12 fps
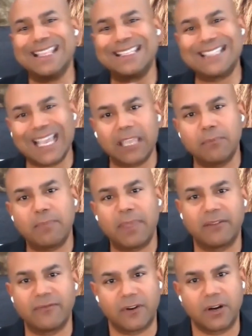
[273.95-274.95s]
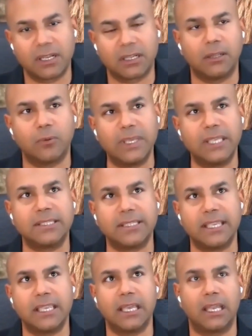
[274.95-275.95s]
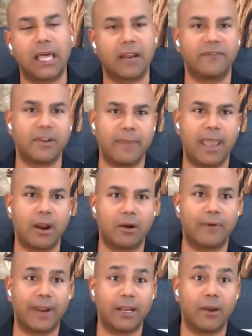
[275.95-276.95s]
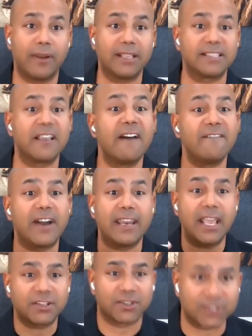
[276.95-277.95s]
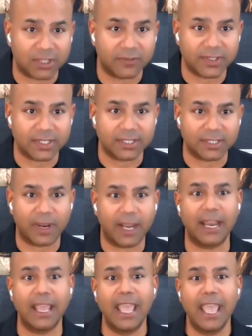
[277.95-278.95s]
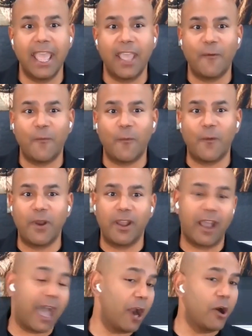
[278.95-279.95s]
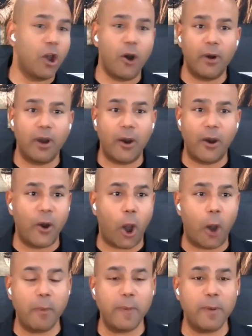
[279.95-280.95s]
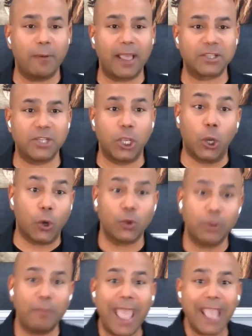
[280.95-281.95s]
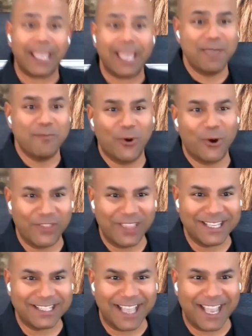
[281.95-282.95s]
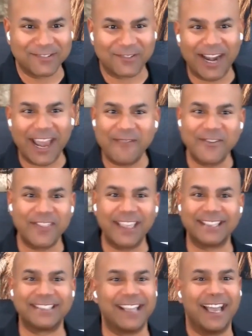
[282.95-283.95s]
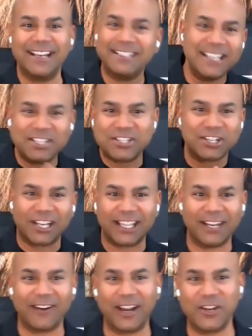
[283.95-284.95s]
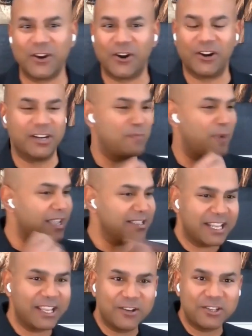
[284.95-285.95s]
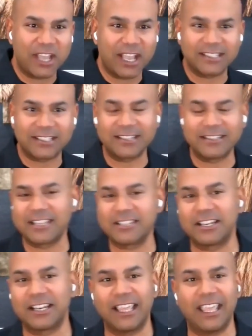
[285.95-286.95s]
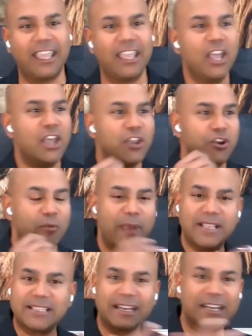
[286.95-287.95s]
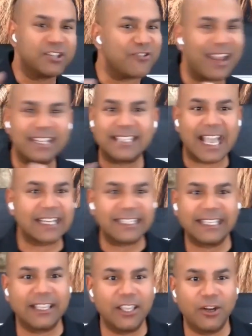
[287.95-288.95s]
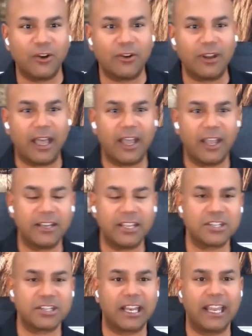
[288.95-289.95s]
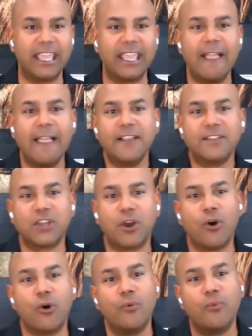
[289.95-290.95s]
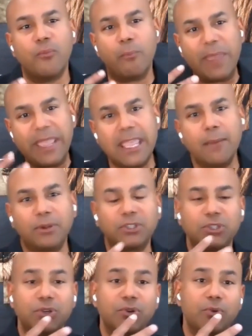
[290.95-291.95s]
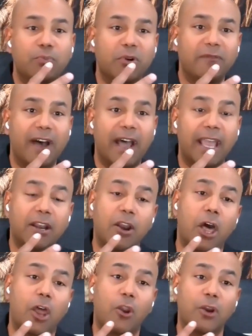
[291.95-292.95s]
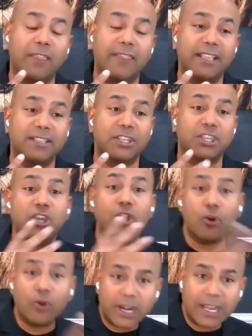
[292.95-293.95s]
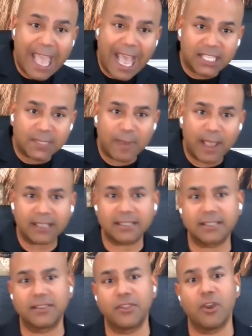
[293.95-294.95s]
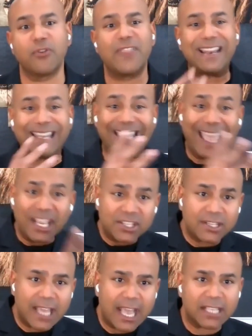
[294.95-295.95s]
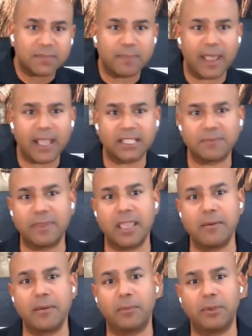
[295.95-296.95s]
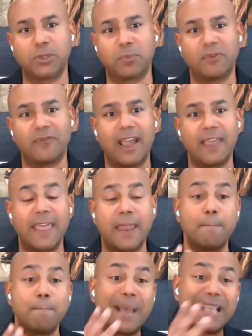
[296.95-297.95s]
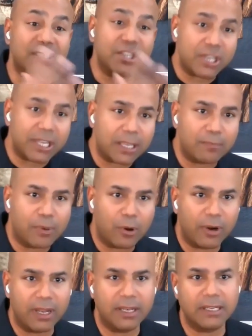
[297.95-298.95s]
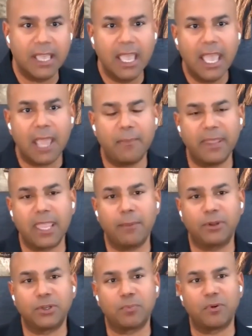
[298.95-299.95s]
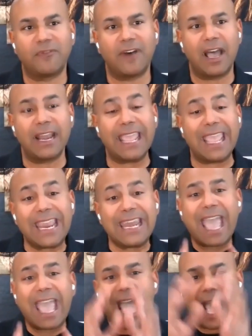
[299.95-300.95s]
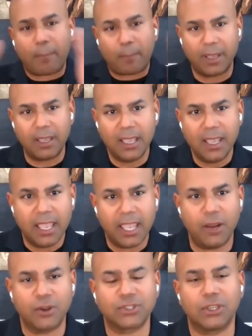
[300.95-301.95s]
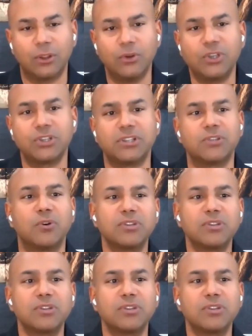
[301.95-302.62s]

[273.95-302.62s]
The second big vertical we see a lot of demand on right now is financial services, right? I don't know how many people actually go to the bank anymore these days, right? Everything is done digitally, right? You're depositing your checks digitally. You're basically transacting, digitally. So being able to provide not only the security aspects, the authentication aspects, being able to provide that messaging component, being able to provide in-app solutions.